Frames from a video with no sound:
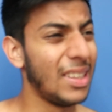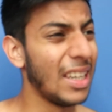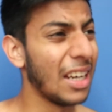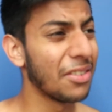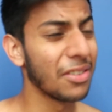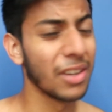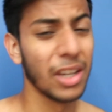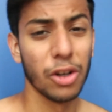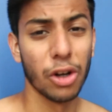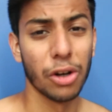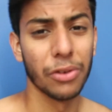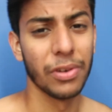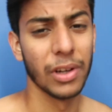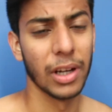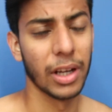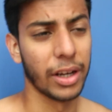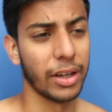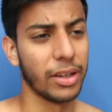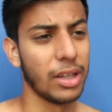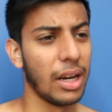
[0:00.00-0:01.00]
definitely not
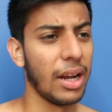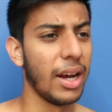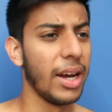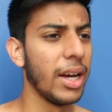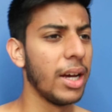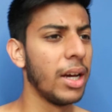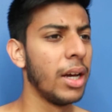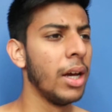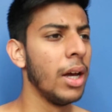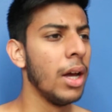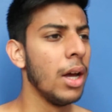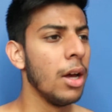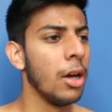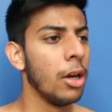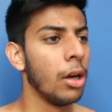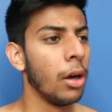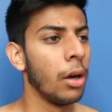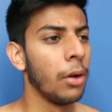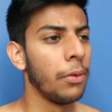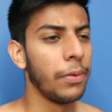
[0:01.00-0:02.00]
feeling it today.
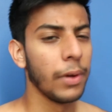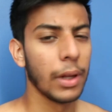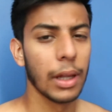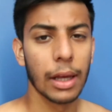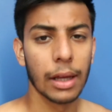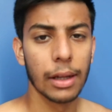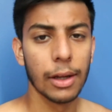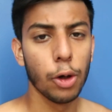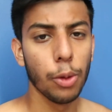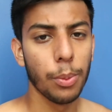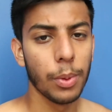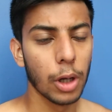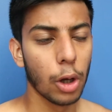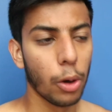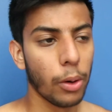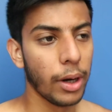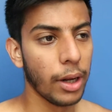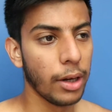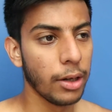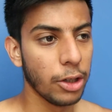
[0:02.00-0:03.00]
Feeling a little bit
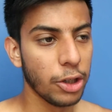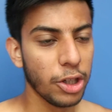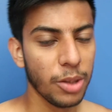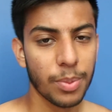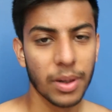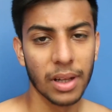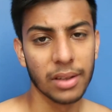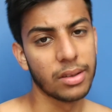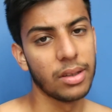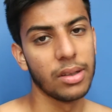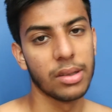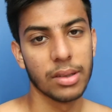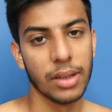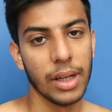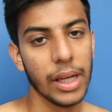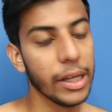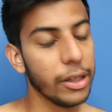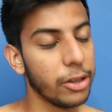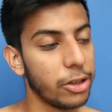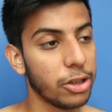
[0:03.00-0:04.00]
low on energy, plus this
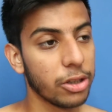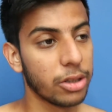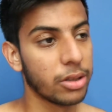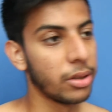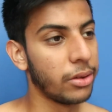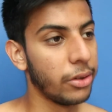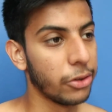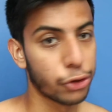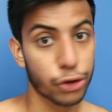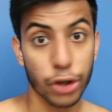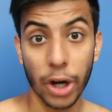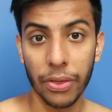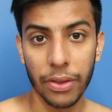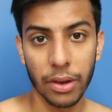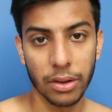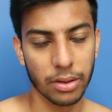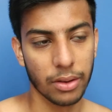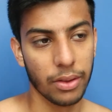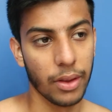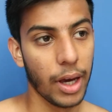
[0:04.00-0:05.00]
knee is just, the
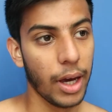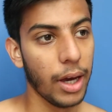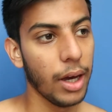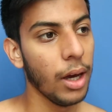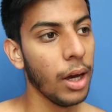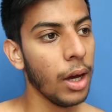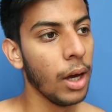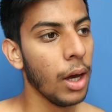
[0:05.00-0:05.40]
strength isn't there.